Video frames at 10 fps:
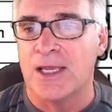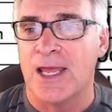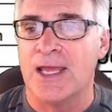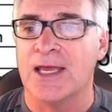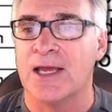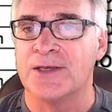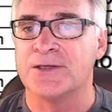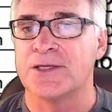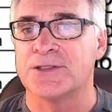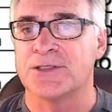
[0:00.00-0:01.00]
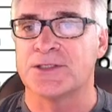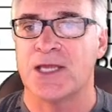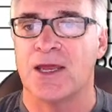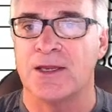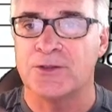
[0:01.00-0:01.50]
and it doesn't
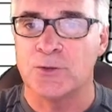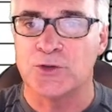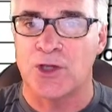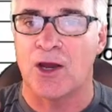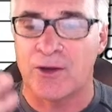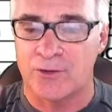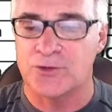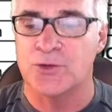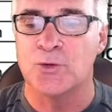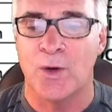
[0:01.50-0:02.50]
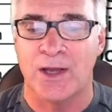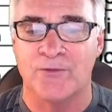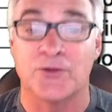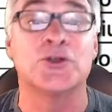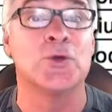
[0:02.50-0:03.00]
stay too soggy or too wet
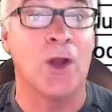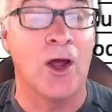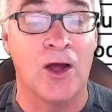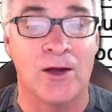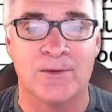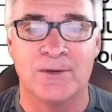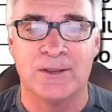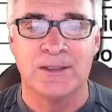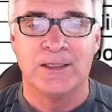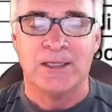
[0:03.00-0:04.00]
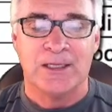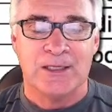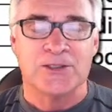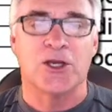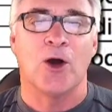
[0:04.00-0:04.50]
for too long.
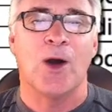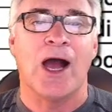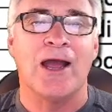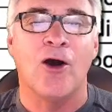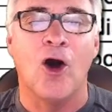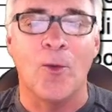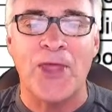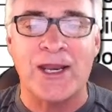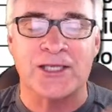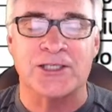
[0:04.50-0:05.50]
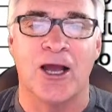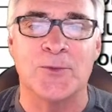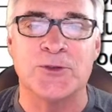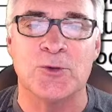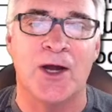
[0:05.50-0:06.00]
So I hope that has
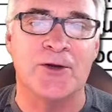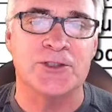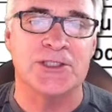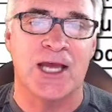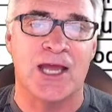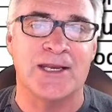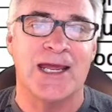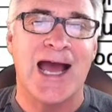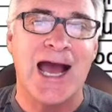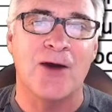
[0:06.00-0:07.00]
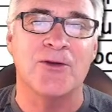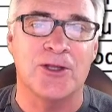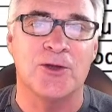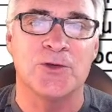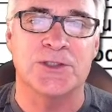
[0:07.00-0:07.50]
helped you understand how to
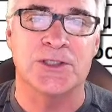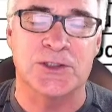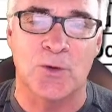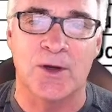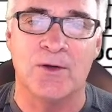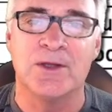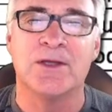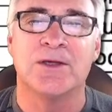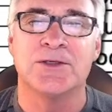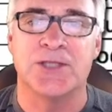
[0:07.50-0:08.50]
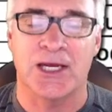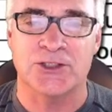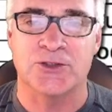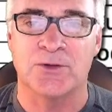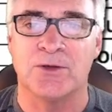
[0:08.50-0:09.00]
use the soil
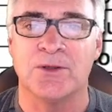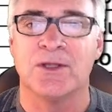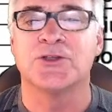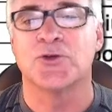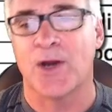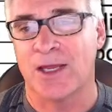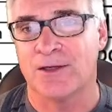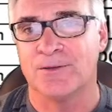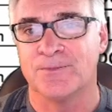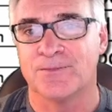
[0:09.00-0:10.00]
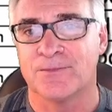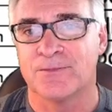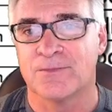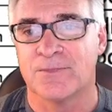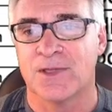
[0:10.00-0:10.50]
textural triangle.
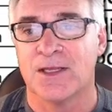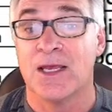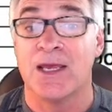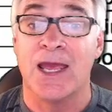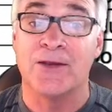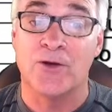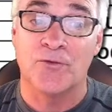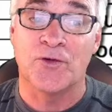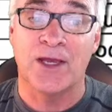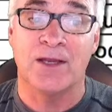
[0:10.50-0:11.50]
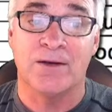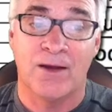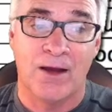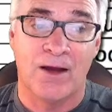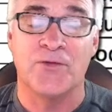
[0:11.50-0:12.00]
And don't forget,
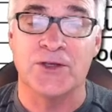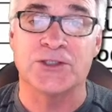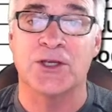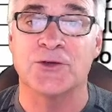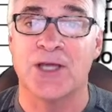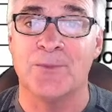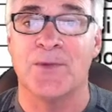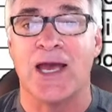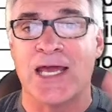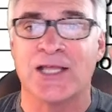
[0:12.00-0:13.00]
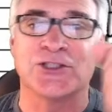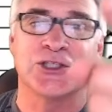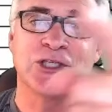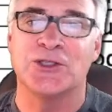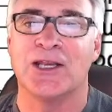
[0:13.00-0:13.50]
uh, finish those up, and I'll
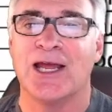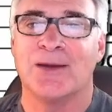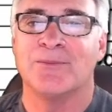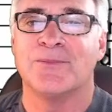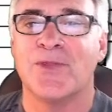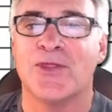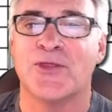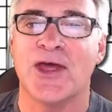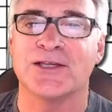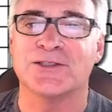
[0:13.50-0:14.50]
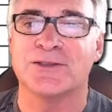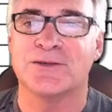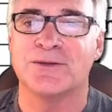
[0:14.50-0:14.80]
see you in the lab. Thanks.